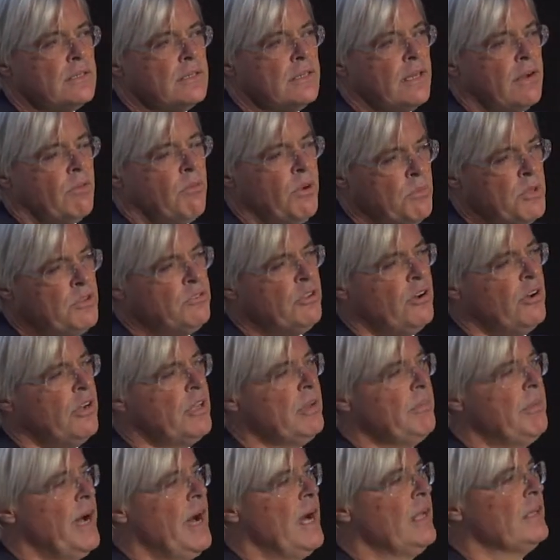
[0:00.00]
when we talk
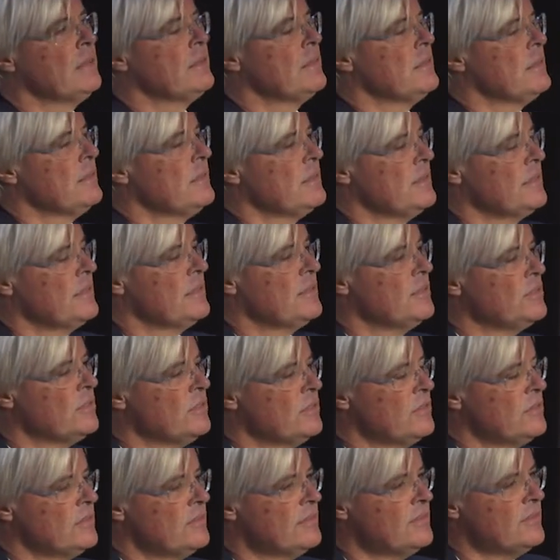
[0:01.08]
about
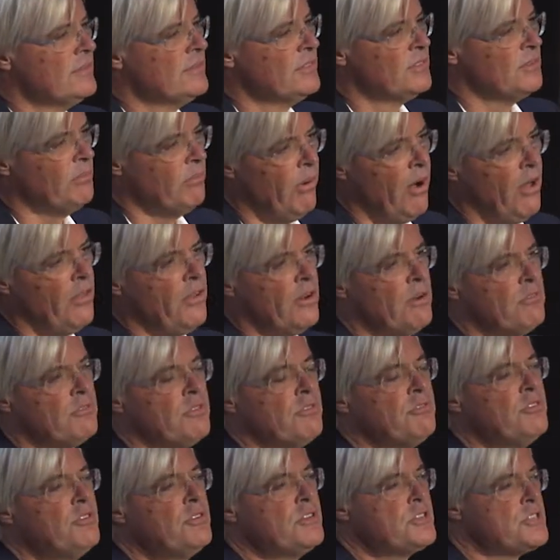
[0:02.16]
the model of the
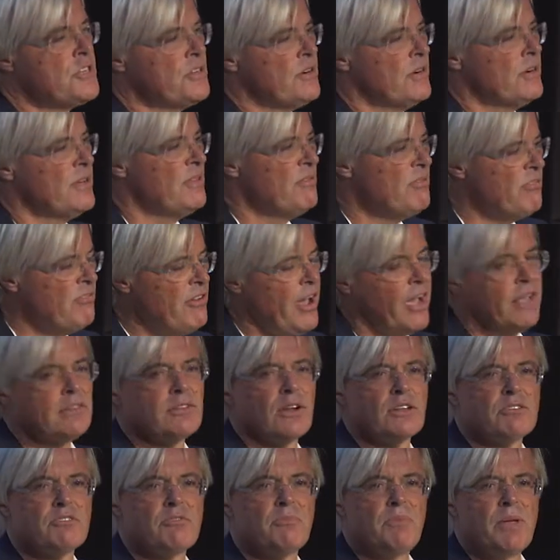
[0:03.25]
future, in fact, a
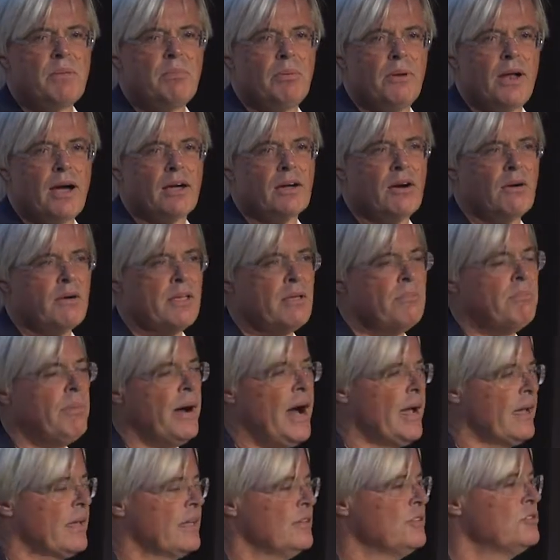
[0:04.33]
lot of people are going
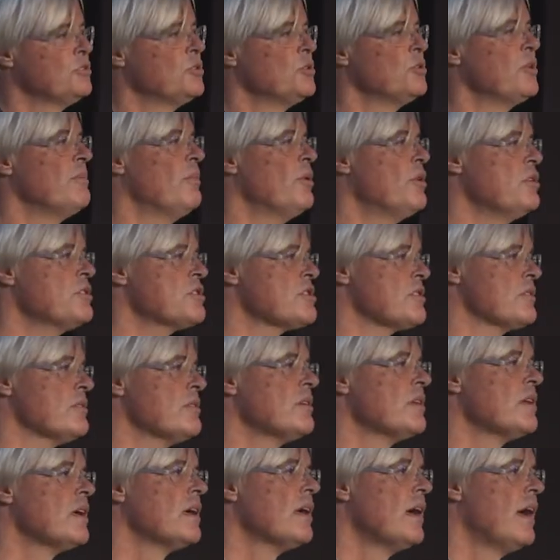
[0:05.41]
back into emotion
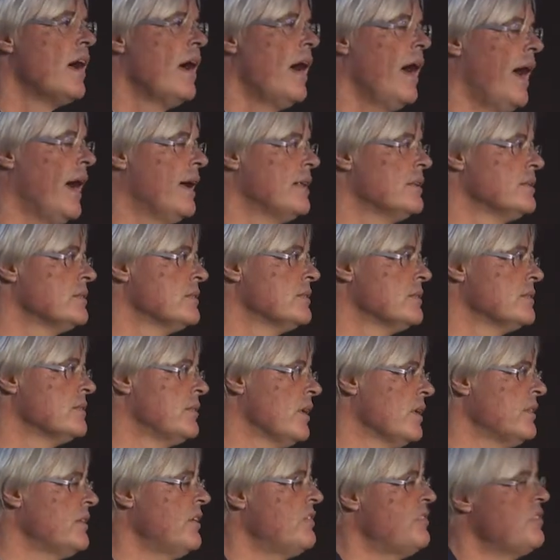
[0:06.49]
and
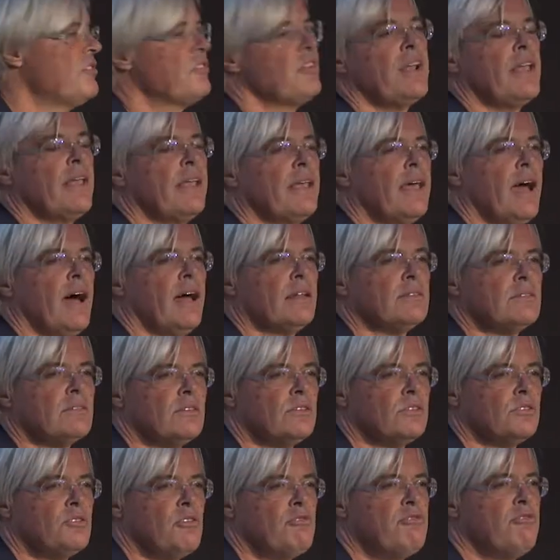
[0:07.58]
don't necessarily get
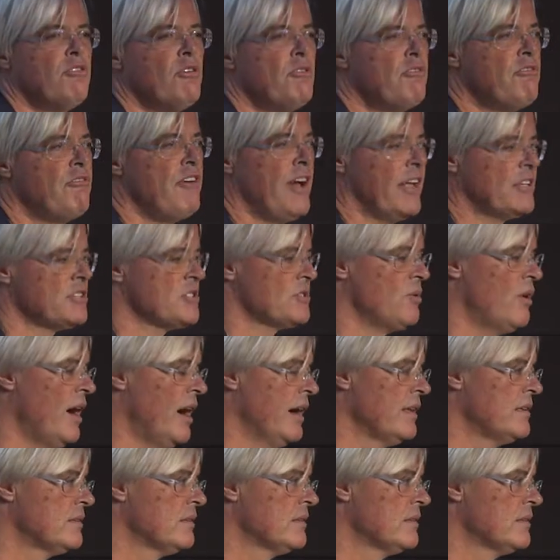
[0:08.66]
the full facts right.